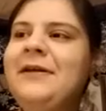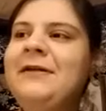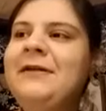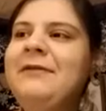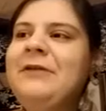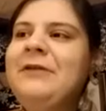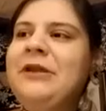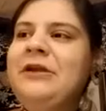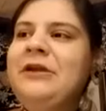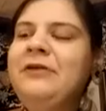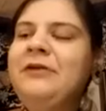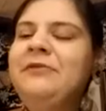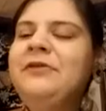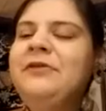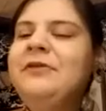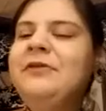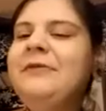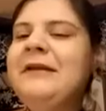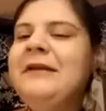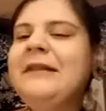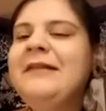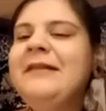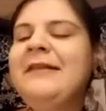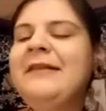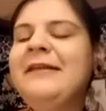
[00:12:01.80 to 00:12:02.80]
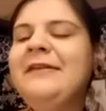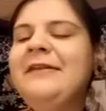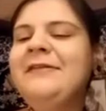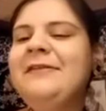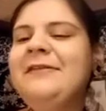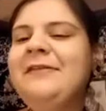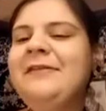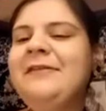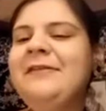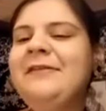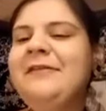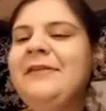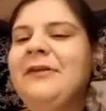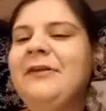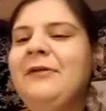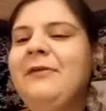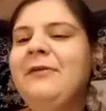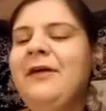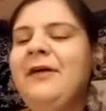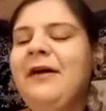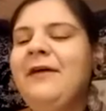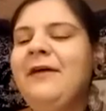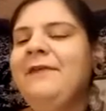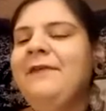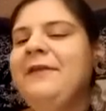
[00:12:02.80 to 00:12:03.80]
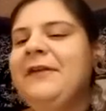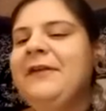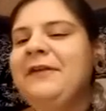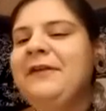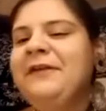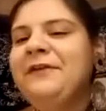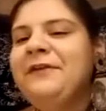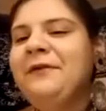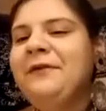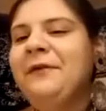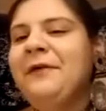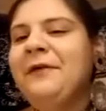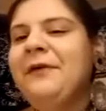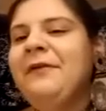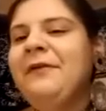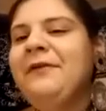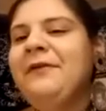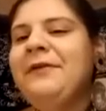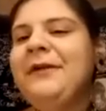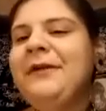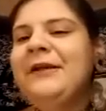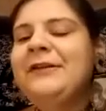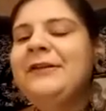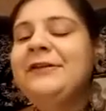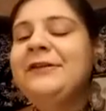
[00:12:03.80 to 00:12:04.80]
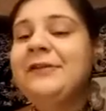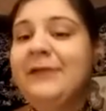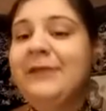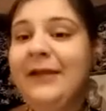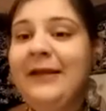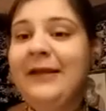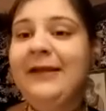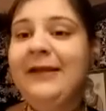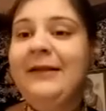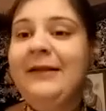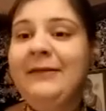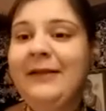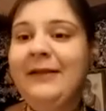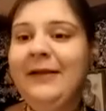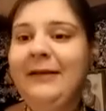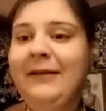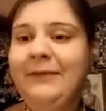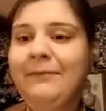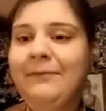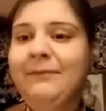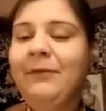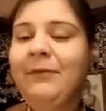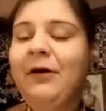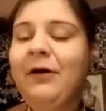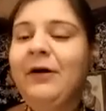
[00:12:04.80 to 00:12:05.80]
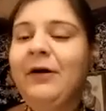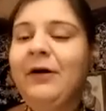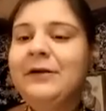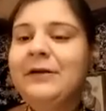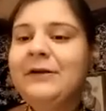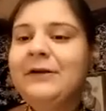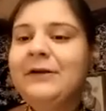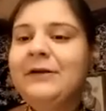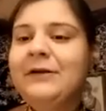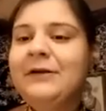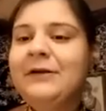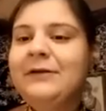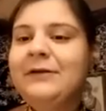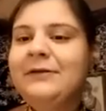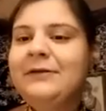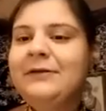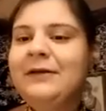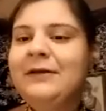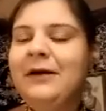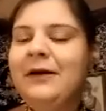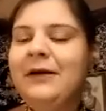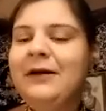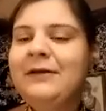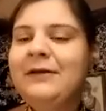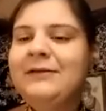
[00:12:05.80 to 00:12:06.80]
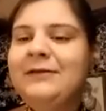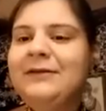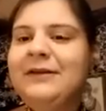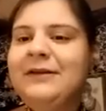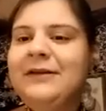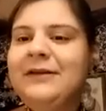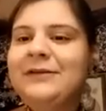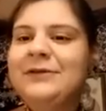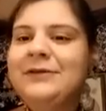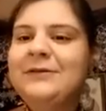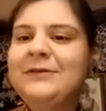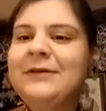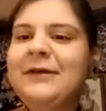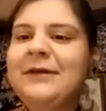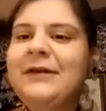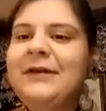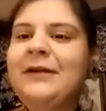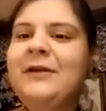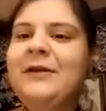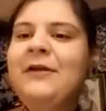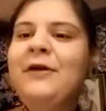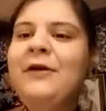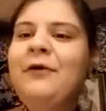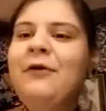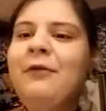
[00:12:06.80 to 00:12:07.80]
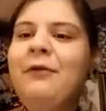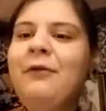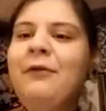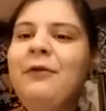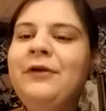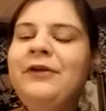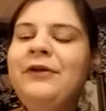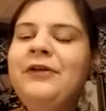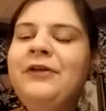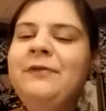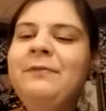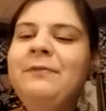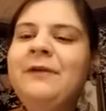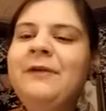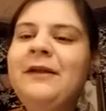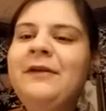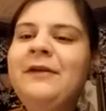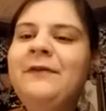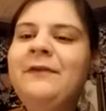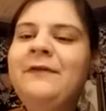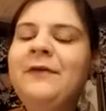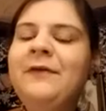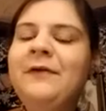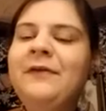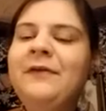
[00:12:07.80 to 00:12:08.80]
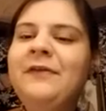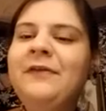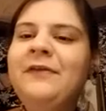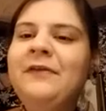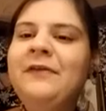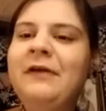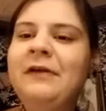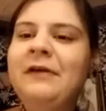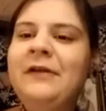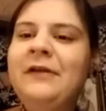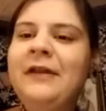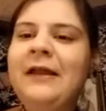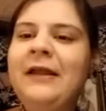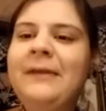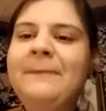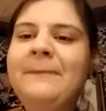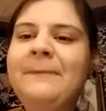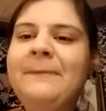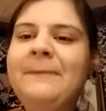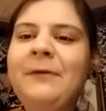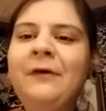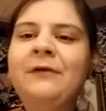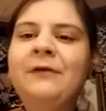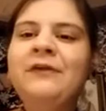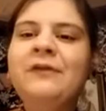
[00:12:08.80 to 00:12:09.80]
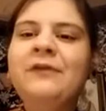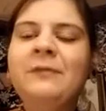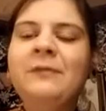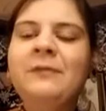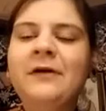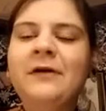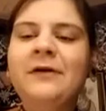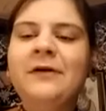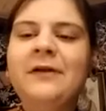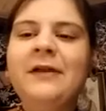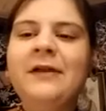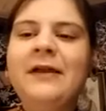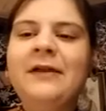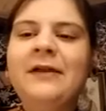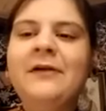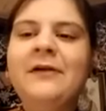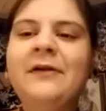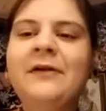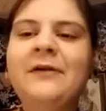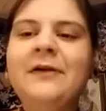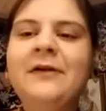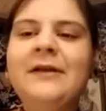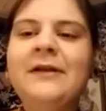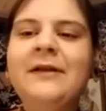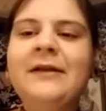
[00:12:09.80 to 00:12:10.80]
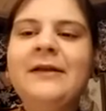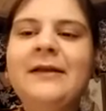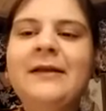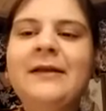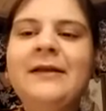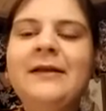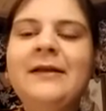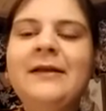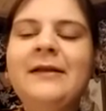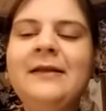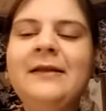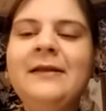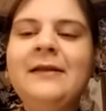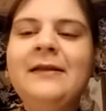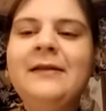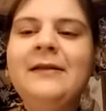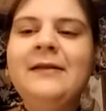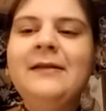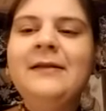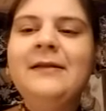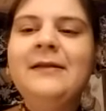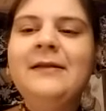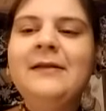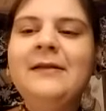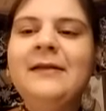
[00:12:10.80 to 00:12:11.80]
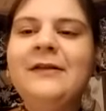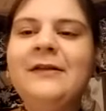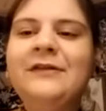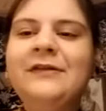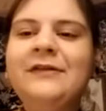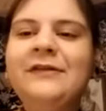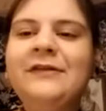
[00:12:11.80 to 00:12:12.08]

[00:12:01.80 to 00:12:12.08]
doing things, of a historical nature, like modern century, or do you plan to focus on like postmodern, like currently, like just